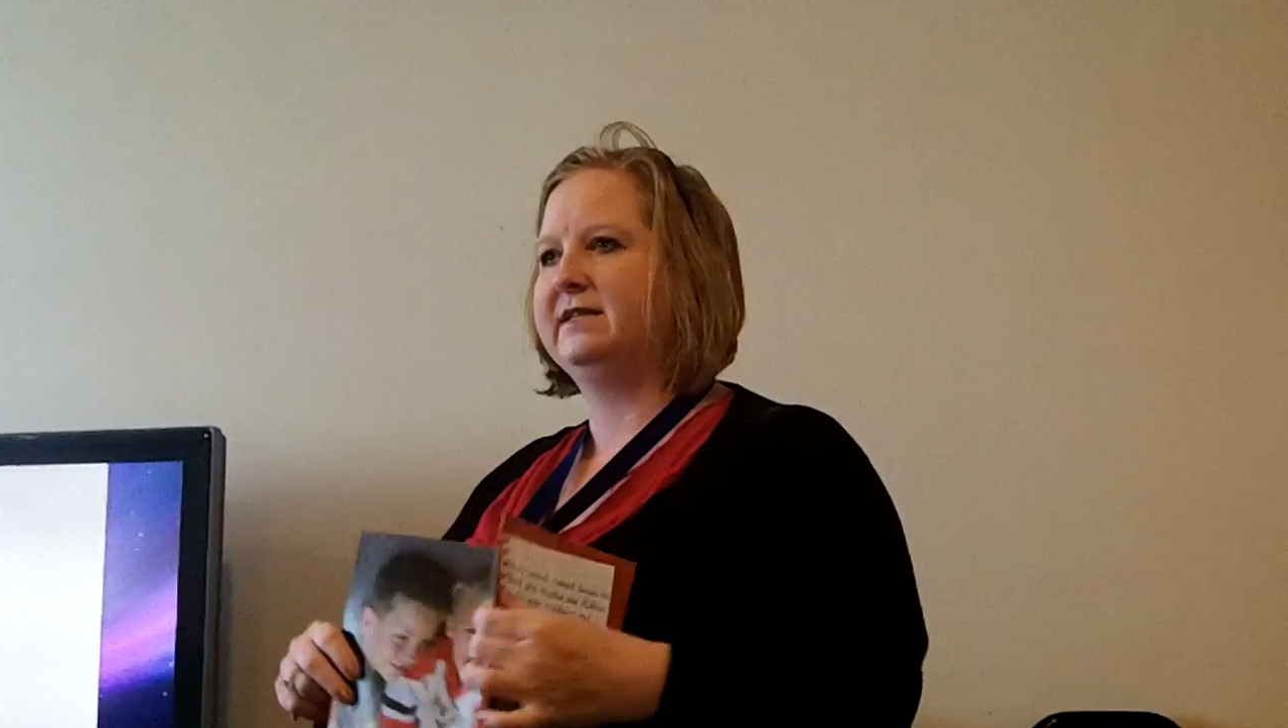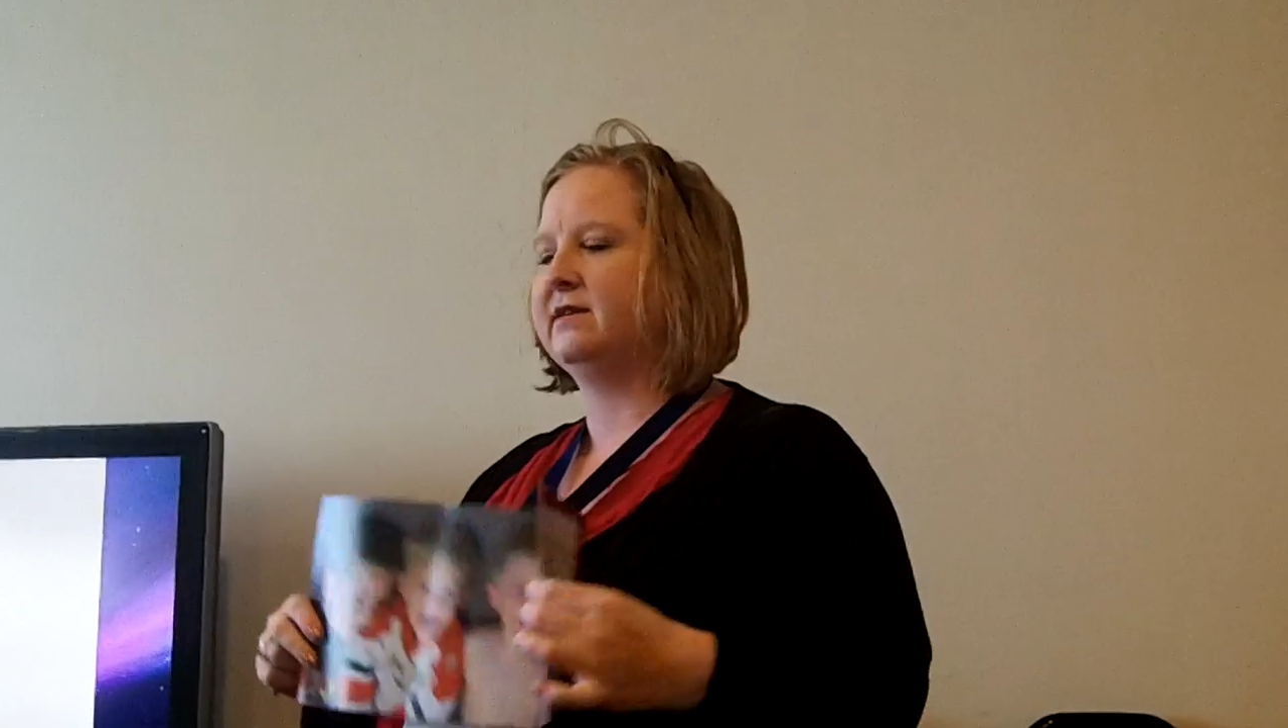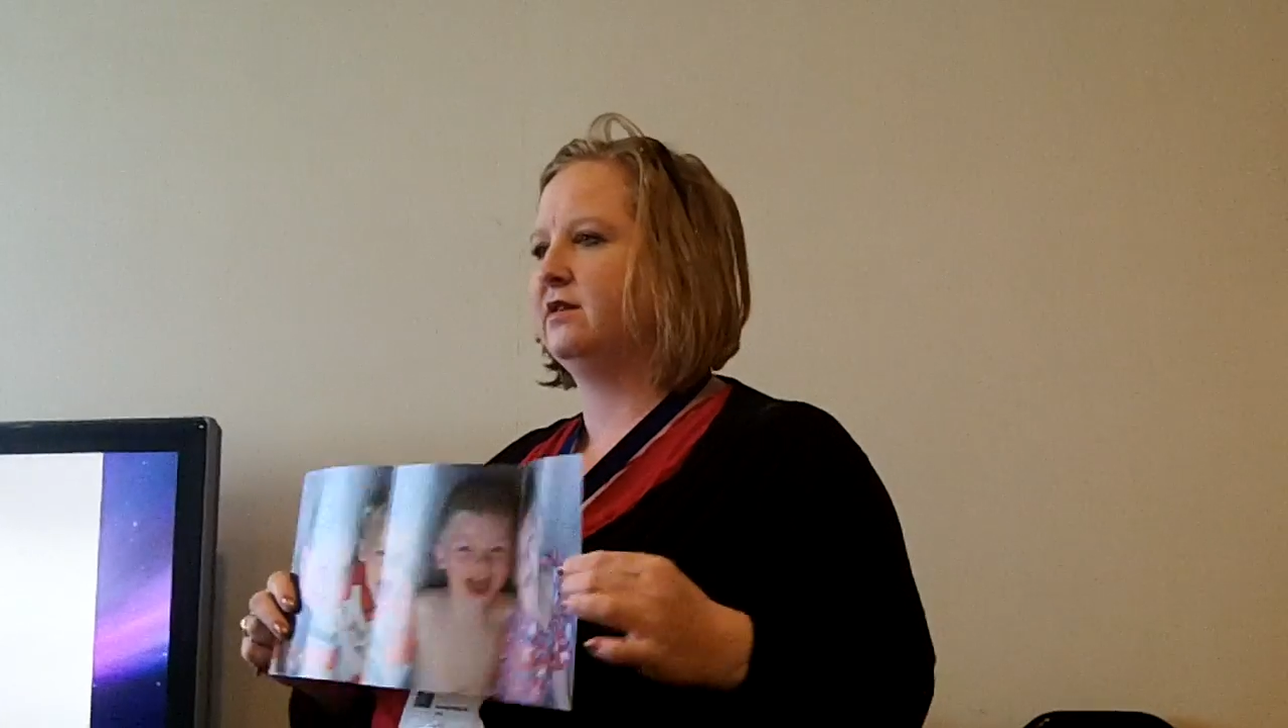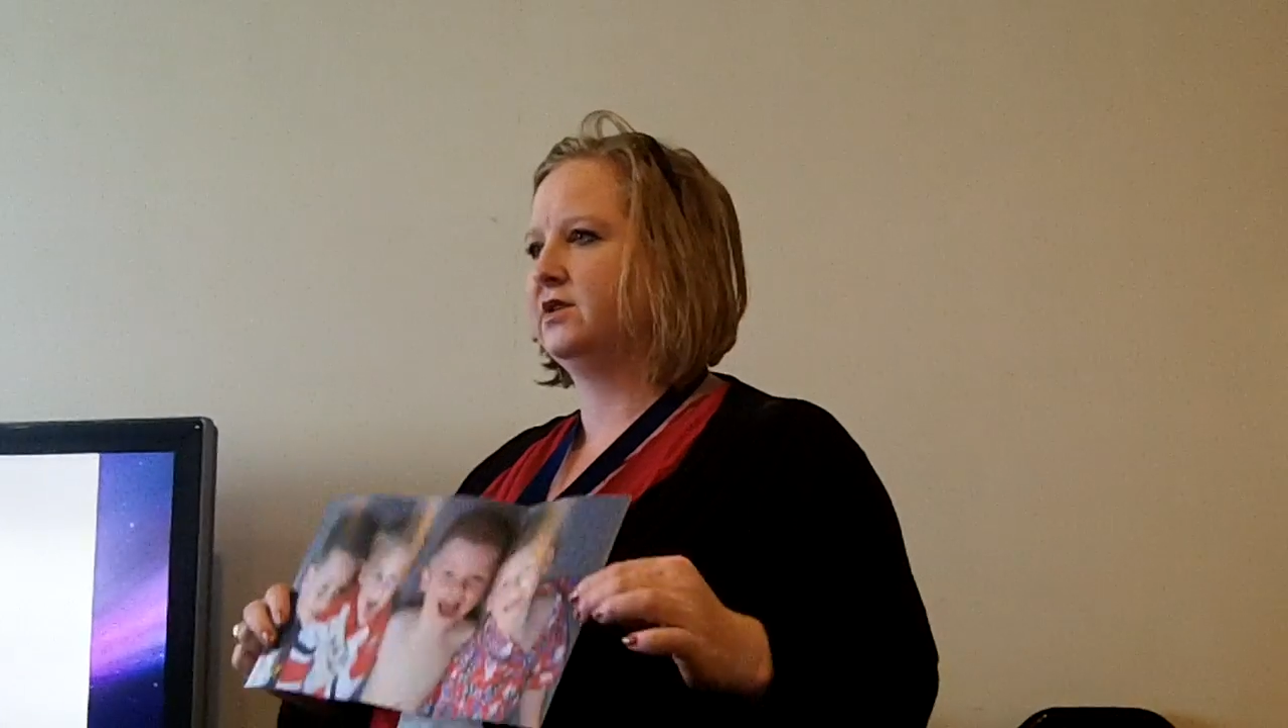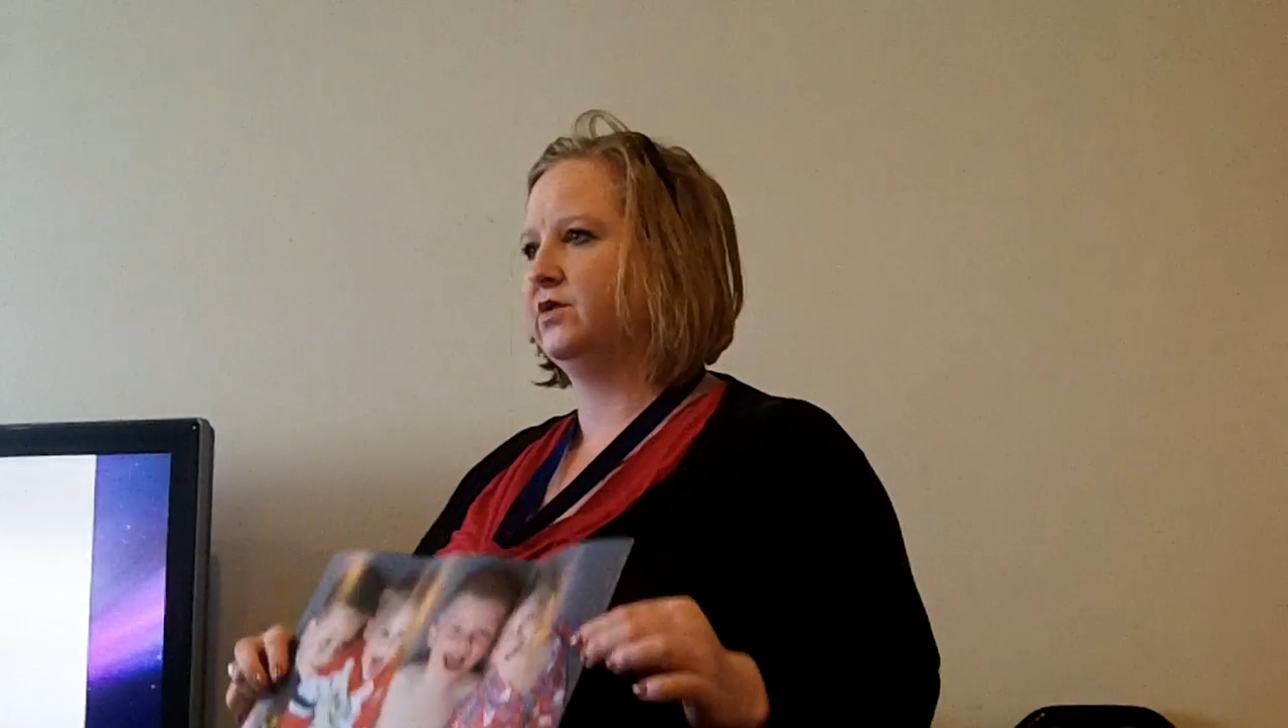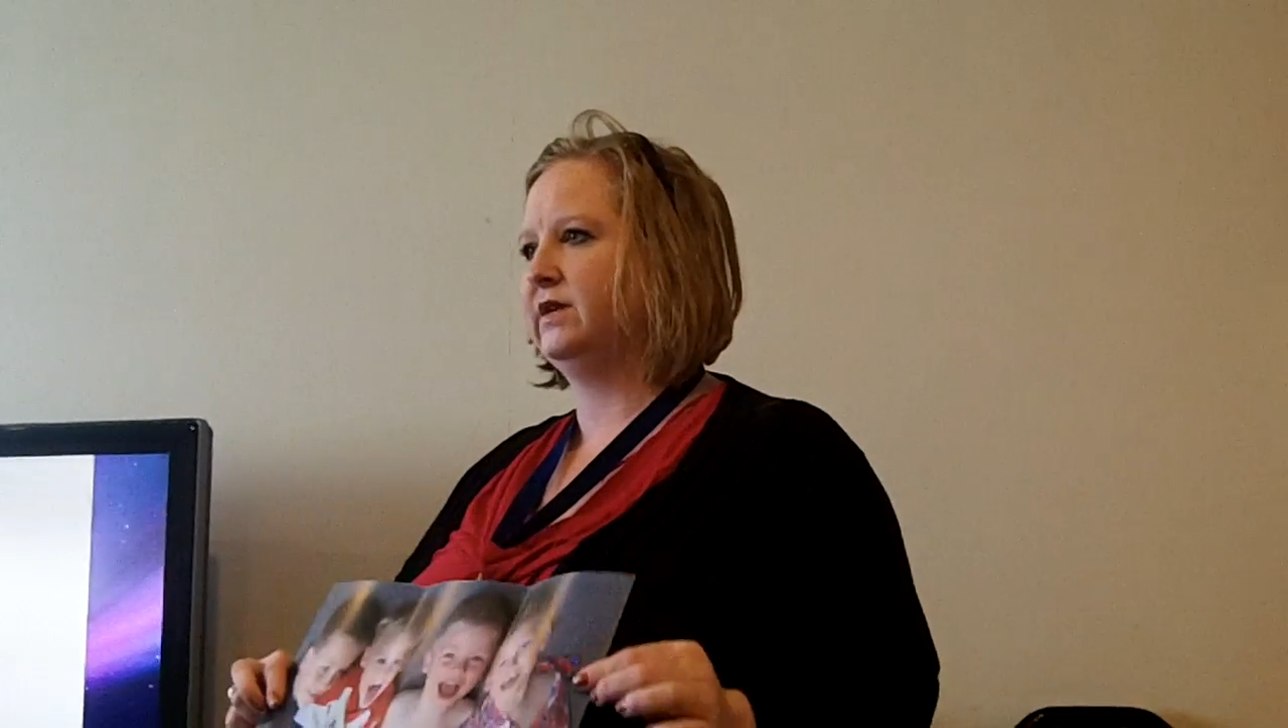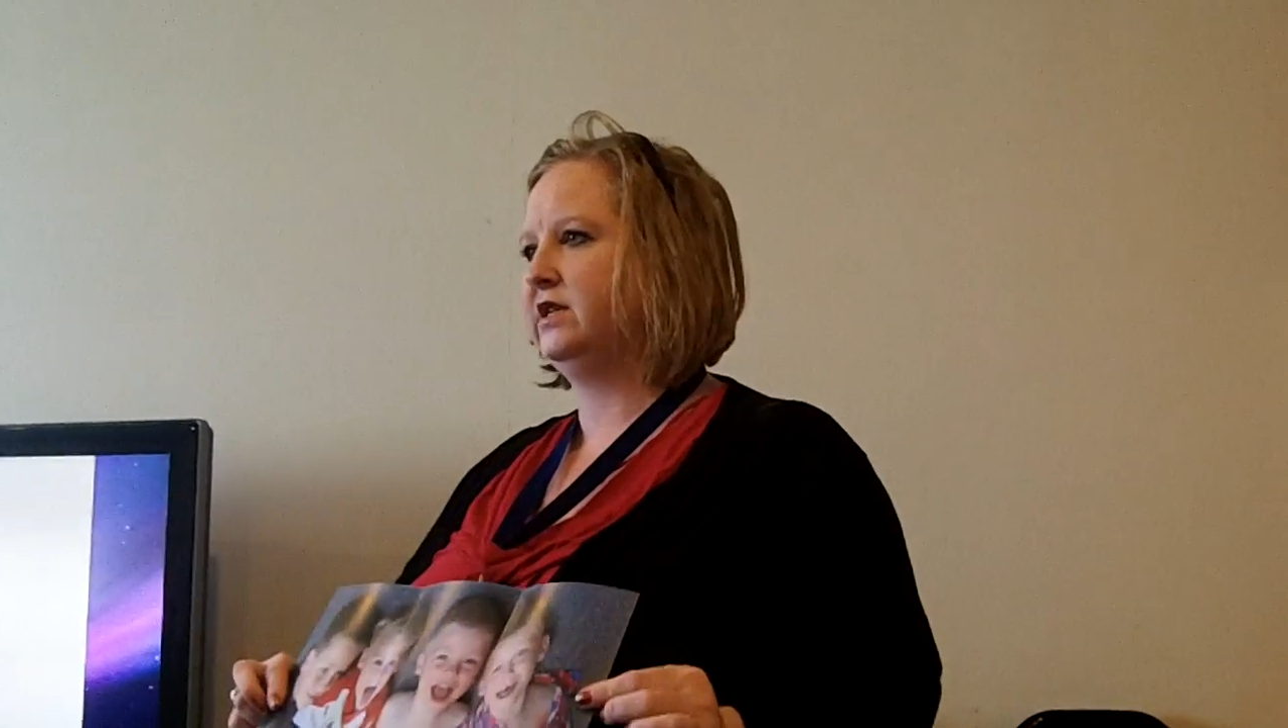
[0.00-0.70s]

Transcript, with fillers: It's also